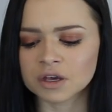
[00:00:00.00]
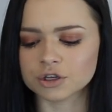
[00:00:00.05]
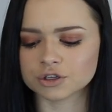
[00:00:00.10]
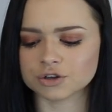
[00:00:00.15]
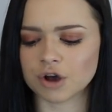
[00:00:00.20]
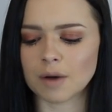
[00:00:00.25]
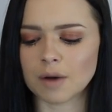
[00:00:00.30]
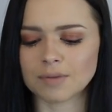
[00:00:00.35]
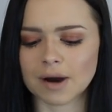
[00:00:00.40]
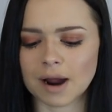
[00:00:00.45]

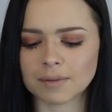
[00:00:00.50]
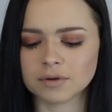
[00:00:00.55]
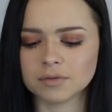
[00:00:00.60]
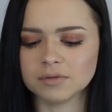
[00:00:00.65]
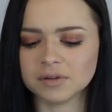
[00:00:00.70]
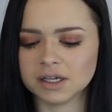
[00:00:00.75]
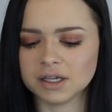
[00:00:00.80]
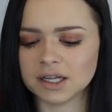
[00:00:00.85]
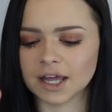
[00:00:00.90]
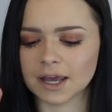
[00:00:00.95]
So I'll
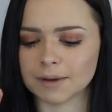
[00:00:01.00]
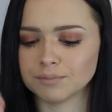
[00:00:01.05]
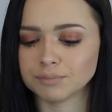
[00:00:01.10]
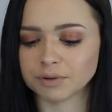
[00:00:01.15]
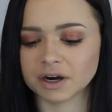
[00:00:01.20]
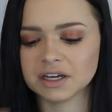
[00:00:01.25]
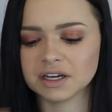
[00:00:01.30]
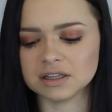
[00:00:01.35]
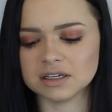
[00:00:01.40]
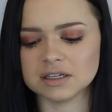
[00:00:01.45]
probably like
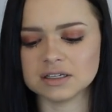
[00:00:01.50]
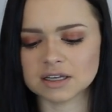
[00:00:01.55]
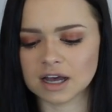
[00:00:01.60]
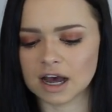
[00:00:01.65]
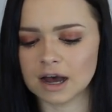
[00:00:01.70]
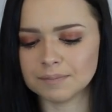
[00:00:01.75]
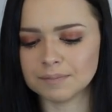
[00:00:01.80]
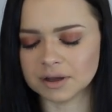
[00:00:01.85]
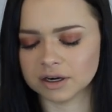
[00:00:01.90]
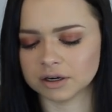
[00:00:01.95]
break these
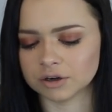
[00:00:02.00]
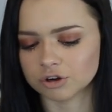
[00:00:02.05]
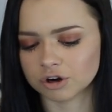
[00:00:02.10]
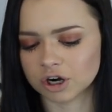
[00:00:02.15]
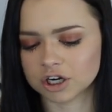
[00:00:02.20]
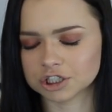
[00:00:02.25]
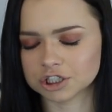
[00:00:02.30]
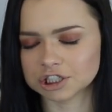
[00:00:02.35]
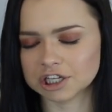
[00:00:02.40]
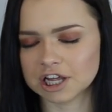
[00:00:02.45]
up and
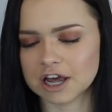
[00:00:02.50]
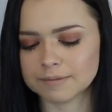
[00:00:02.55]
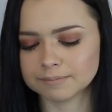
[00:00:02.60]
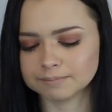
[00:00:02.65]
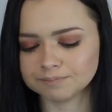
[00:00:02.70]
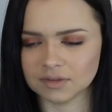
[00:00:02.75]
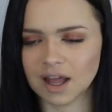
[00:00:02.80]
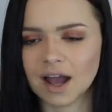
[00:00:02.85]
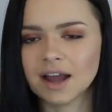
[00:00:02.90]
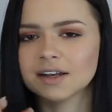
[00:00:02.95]
crush
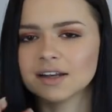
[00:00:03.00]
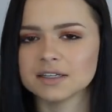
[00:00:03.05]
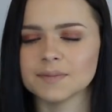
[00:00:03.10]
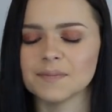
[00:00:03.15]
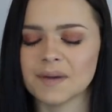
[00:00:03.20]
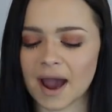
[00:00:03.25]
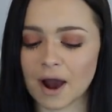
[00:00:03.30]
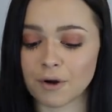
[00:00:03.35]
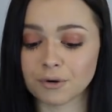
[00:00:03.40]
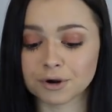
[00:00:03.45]
them, not into
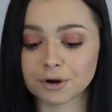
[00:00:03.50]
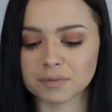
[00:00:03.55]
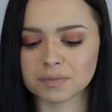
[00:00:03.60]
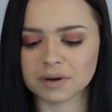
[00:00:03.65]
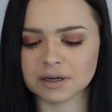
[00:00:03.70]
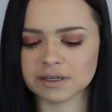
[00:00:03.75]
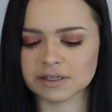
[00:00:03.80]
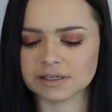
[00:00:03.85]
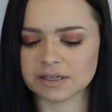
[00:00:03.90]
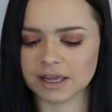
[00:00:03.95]
powder,
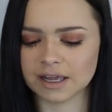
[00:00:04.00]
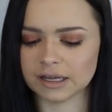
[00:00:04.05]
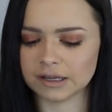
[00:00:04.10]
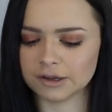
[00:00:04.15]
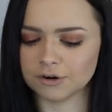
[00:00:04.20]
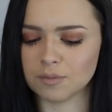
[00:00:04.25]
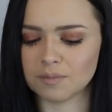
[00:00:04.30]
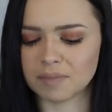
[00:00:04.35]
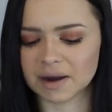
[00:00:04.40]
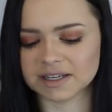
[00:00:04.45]
but into like
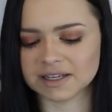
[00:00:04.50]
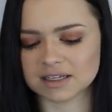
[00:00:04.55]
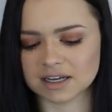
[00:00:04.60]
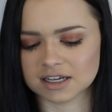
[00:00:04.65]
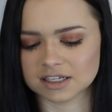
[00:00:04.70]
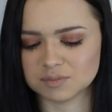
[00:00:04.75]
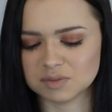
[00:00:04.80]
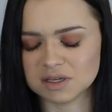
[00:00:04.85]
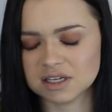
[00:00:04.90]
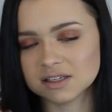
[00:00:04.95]
little
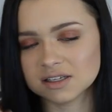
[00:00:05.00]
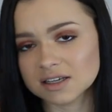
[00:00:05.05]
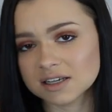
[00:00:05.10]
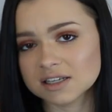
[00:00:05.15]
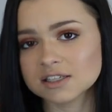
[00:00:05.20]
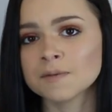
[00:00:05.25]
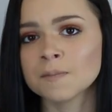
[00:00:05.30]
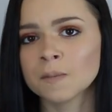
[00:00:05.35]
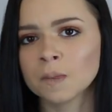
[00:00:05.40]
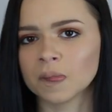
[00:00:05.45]
bite-sized pieces